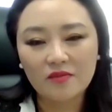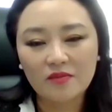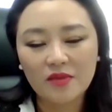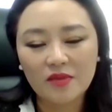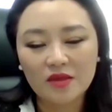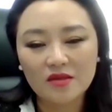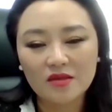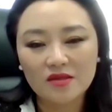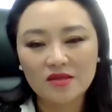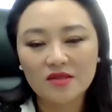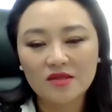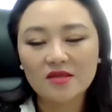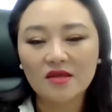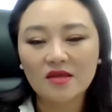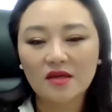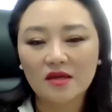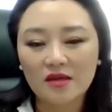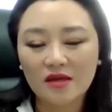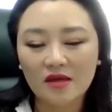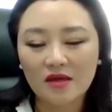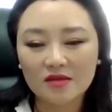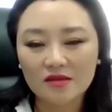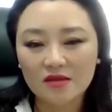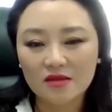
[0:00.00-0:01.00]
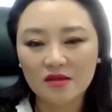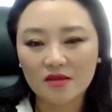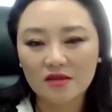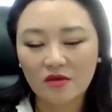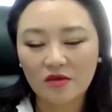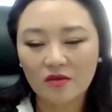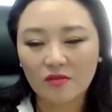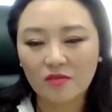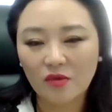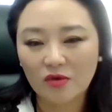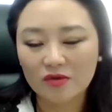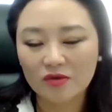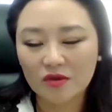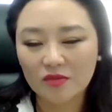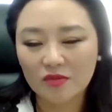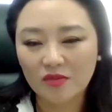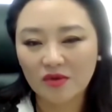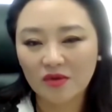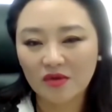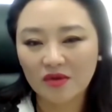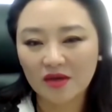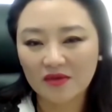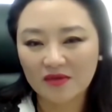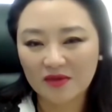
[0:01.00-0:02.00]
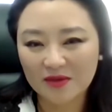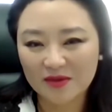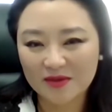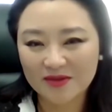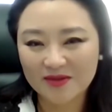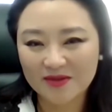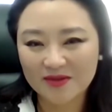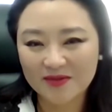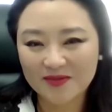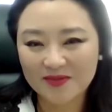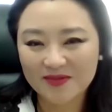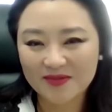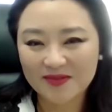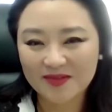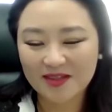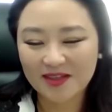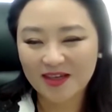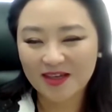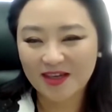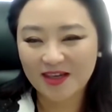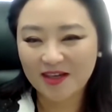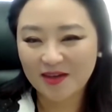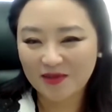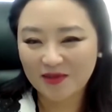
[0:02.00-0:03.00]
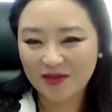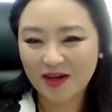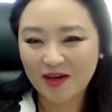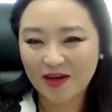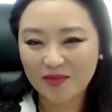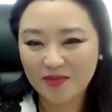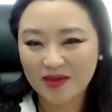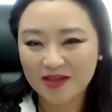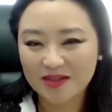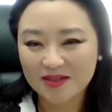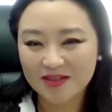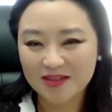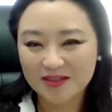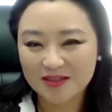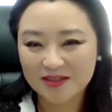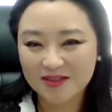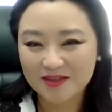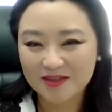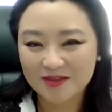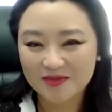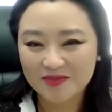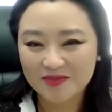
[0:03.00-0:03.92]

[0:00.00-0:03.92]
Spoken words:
been disconnected on multiple levels. Okay, if that makes sense.